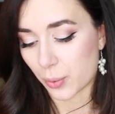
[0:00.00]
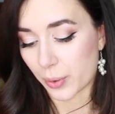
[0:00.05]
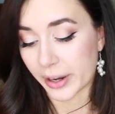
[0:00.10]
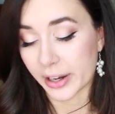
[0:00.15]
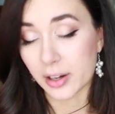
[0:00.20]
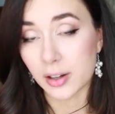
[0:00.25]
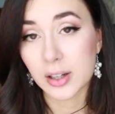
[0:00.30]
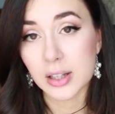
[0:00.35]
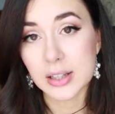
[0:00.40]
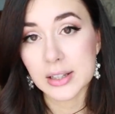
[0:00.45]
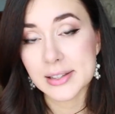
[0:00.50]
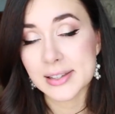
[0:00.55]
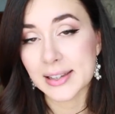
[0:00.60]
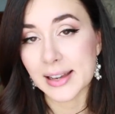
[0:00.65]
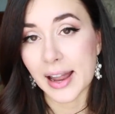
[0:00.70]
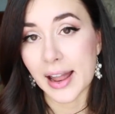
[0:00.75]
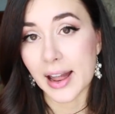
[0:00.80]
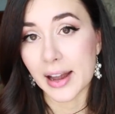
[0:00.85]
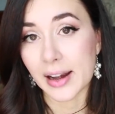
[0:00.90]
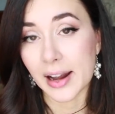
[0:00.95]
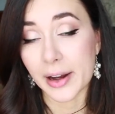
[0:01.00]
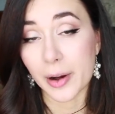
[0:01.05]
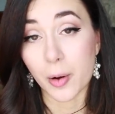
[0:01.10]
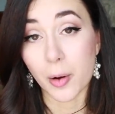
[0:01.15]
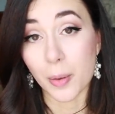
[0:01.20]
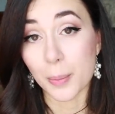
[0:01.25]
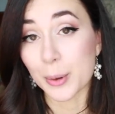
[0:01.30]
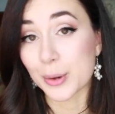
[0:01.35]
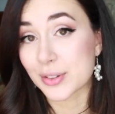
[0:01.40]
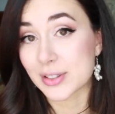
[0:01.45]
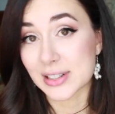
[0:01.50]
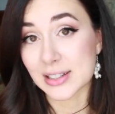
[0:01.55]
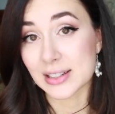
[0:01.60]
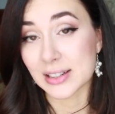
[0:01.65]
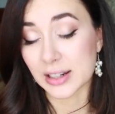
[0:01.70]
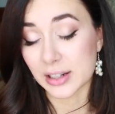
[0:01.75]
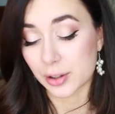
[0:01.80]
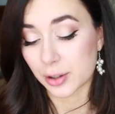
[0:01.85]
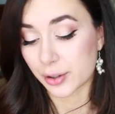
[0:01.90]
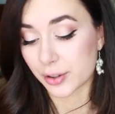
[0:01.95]
oils and I almost
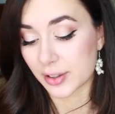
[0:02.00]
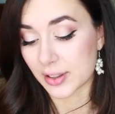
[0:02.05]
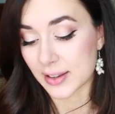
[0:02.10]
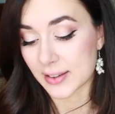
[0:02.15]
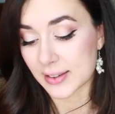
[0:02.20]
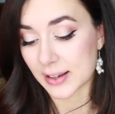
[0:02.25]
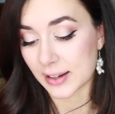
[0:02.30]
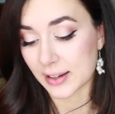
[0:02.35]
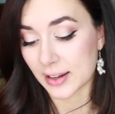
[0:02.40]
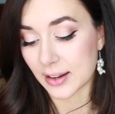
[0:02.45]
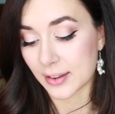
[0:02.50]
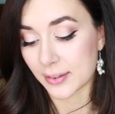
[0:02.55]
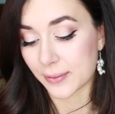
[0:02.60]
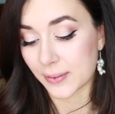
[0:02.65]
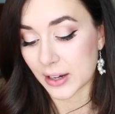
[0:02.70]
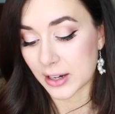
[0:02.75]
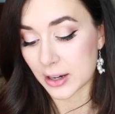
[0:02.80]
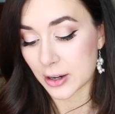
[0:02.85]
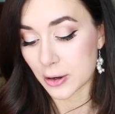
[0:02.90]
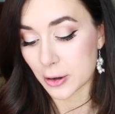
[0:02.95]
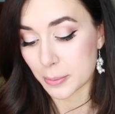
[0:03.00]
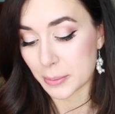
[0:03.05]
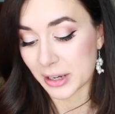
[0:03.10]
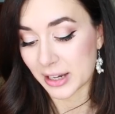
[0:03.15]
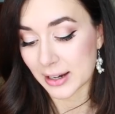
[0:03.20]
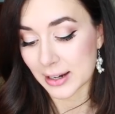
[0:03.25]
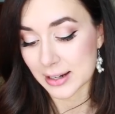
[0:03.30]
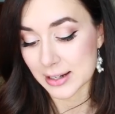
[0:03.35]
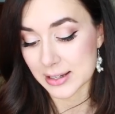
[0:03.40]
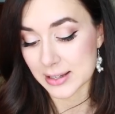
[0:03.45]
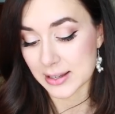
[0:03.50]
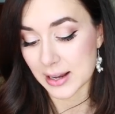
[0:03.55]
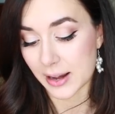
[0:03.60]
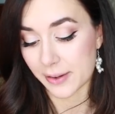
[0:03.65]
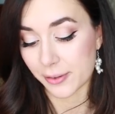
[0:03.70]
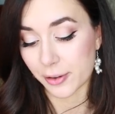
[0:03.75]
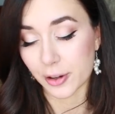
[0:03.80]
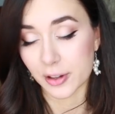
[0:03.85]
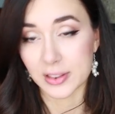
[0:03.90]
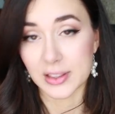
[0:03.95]
didn't include this in this video because
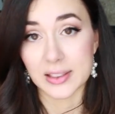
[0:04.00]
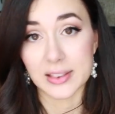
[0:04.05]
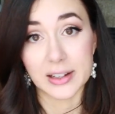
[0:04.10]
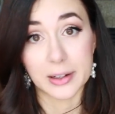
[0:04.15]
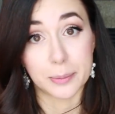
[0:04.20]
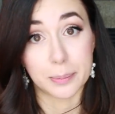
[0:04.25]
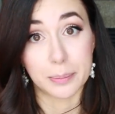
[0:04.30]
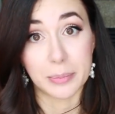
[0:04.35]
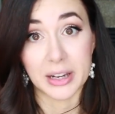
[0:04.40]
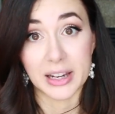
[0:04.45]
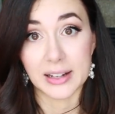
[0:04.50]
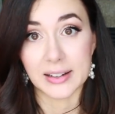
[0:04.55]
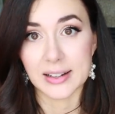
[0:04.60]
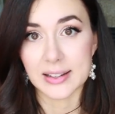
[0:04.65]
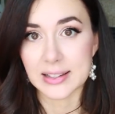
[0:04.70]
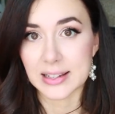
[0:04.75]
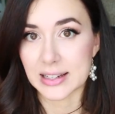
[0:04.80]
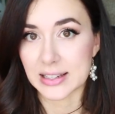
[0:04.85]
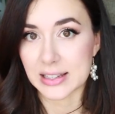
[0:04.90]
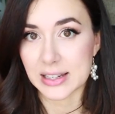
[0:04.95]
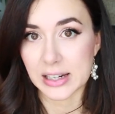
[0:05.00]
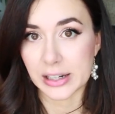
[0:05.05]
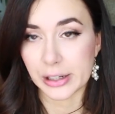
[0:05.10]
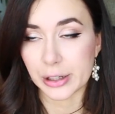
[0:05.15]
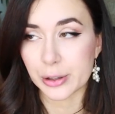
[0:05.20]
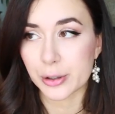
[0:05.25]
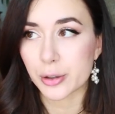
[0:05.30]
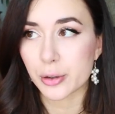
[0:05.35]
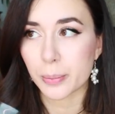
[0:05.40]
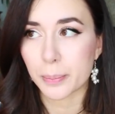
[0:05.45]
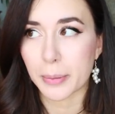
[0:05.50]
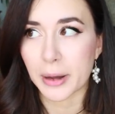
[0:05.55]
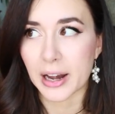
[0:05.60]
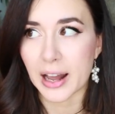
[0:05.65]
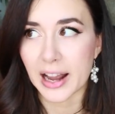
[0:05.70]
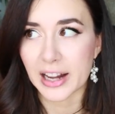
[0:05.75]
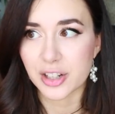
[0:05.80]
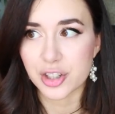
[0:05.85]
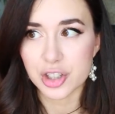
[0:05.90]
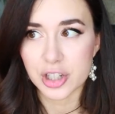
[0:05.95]
I've heard that they're being discontinued, but
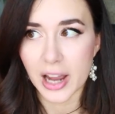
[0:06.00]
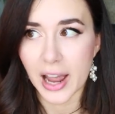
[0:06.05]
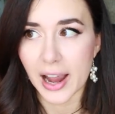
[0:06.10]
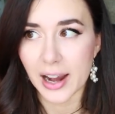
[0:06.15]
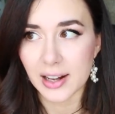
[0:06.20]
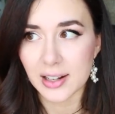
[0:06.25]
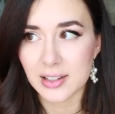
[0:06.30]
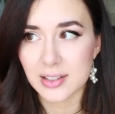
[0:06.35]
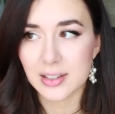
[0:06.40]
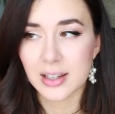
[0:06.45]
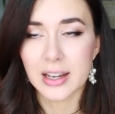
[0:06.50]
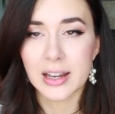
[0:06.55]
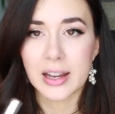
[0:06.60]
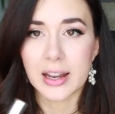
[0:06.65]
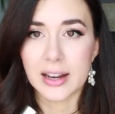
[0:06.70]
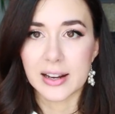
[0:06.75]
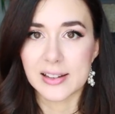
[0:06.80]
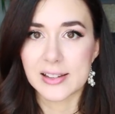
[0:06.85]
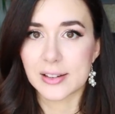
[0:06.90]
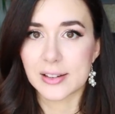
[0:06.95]
I checked in